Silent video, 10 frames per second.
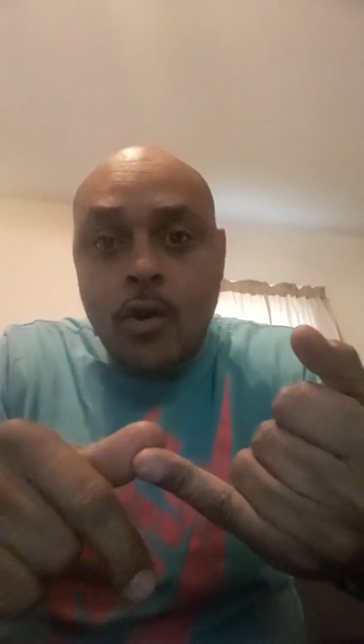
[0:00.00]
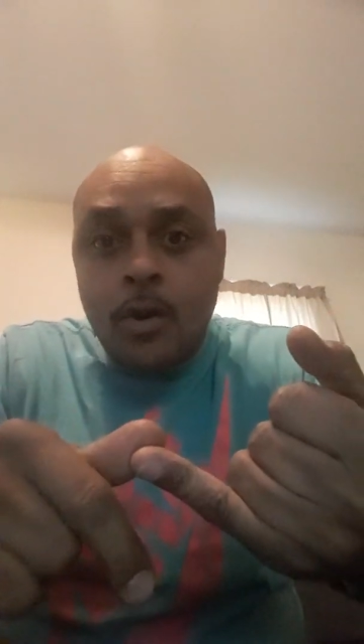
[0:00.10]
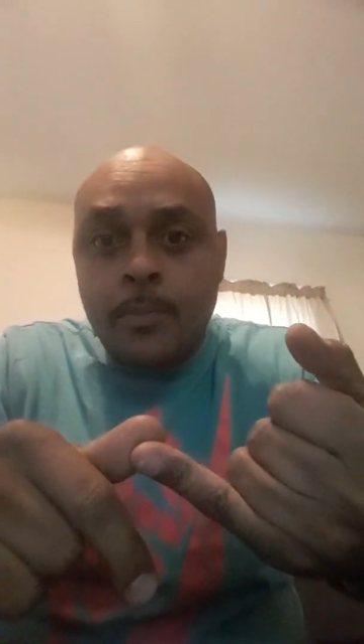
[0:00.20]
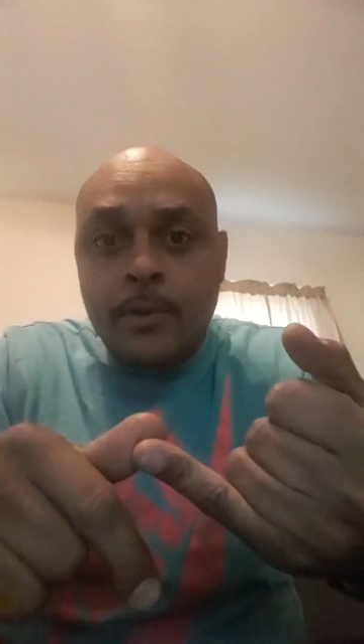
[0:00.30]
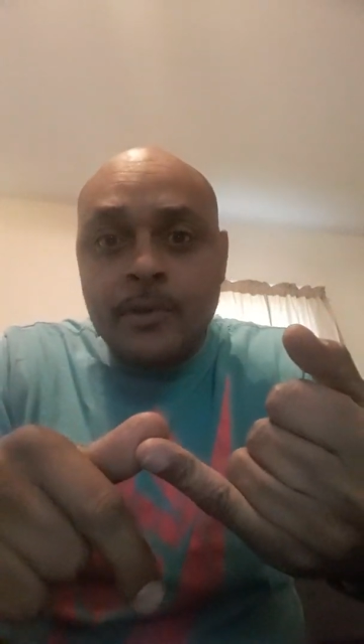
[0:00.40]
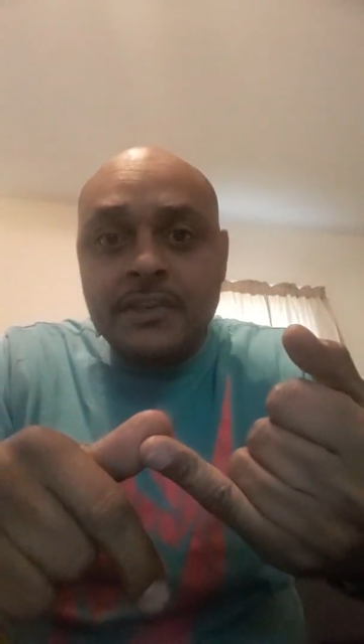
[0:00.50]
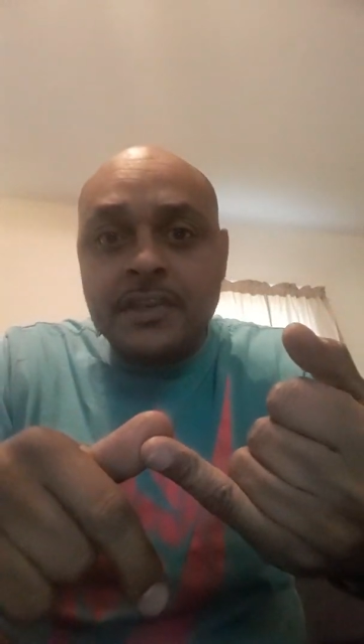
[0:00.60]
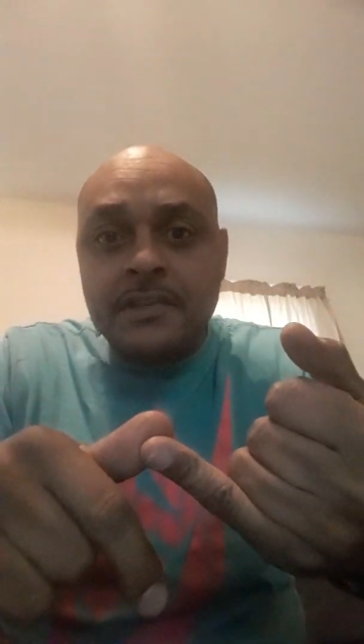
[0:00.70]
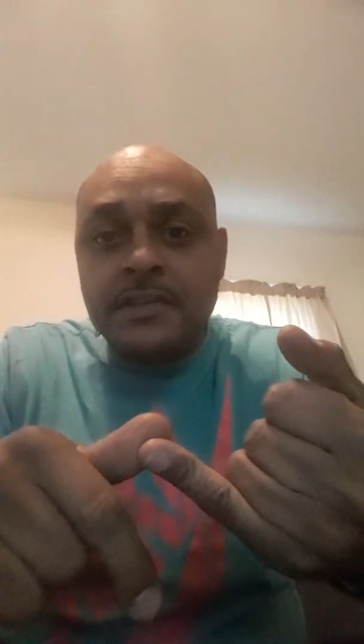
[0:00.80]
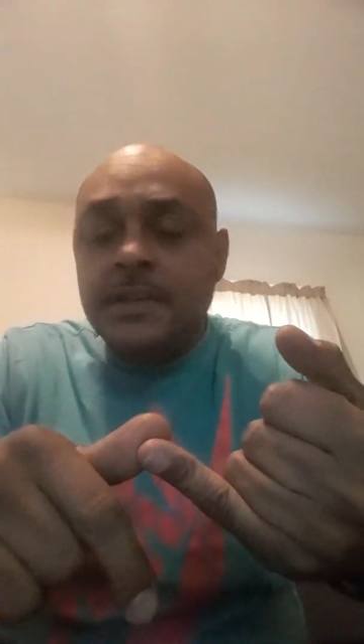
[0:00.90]

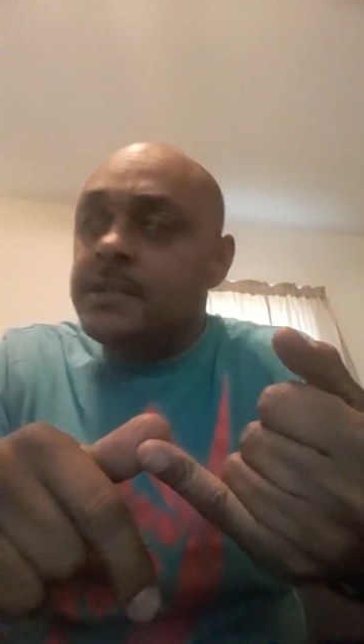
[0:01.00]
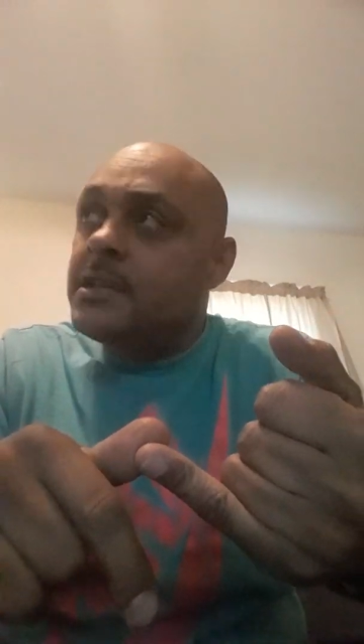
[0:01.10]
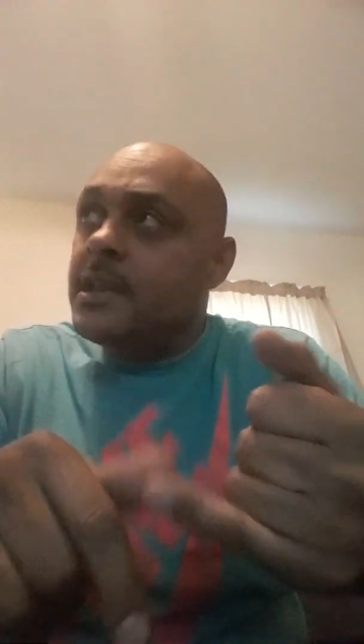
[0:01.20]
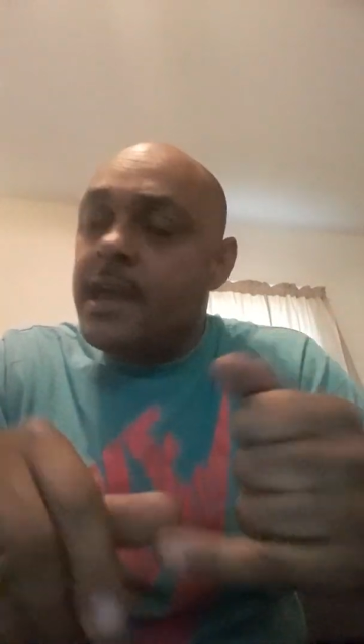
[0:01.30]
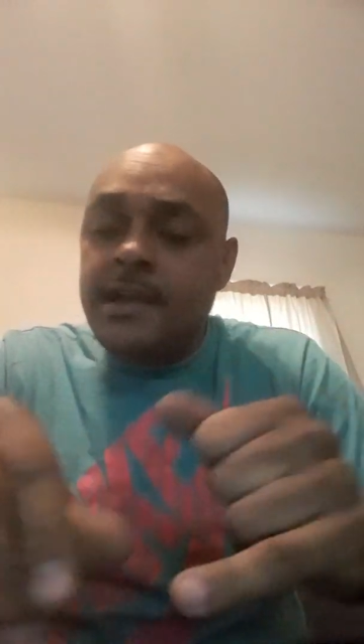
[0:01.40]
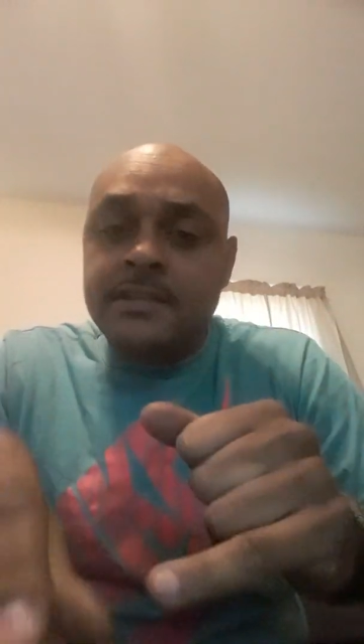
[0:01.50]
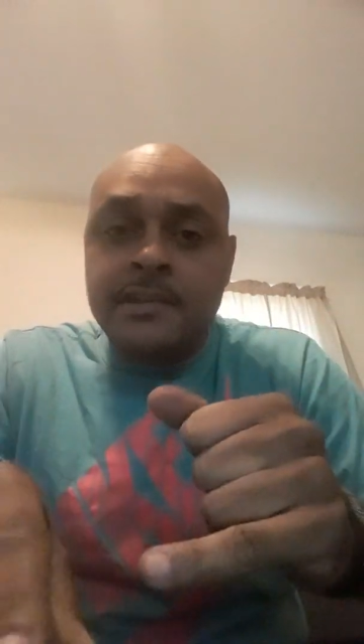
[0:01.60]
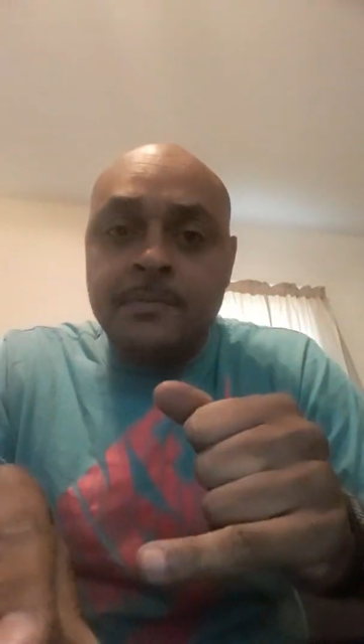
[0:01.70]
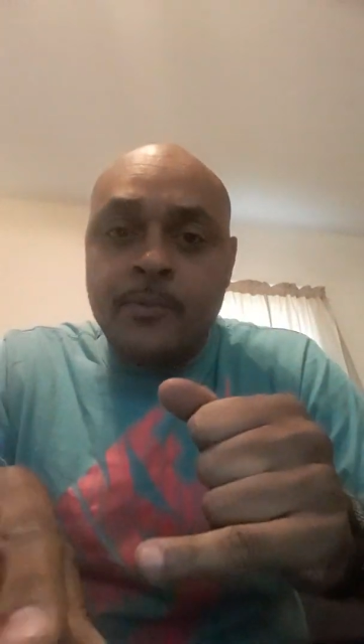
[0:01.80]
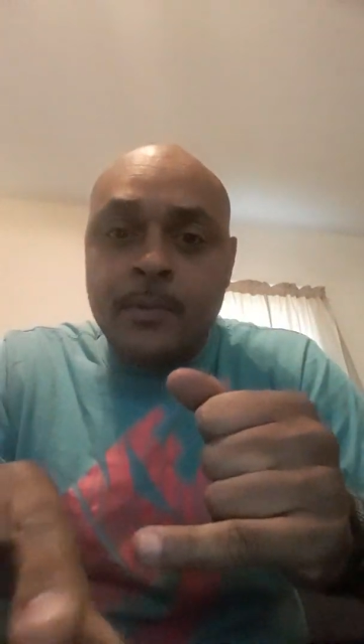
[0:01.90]
6'6", excellent
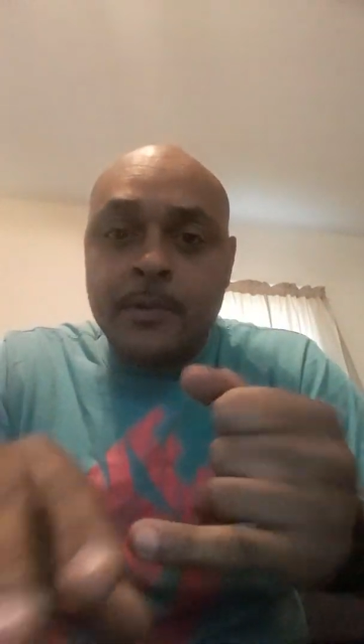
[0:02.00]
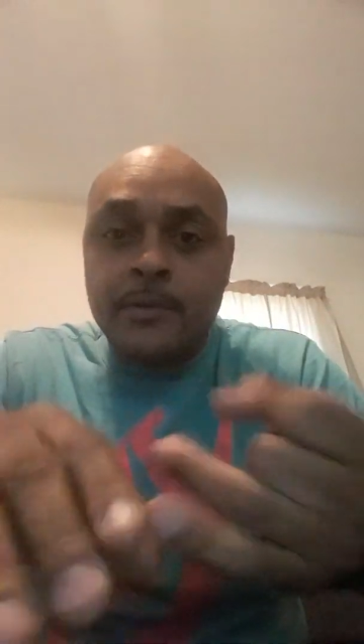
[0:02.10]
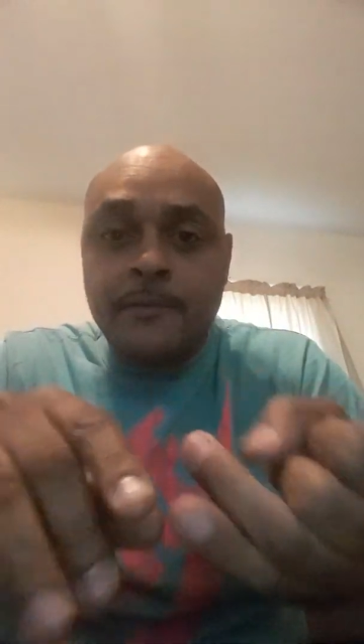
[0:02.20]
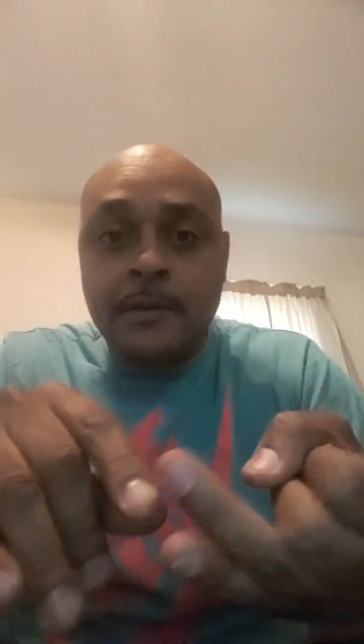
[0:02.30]
perimeter defender.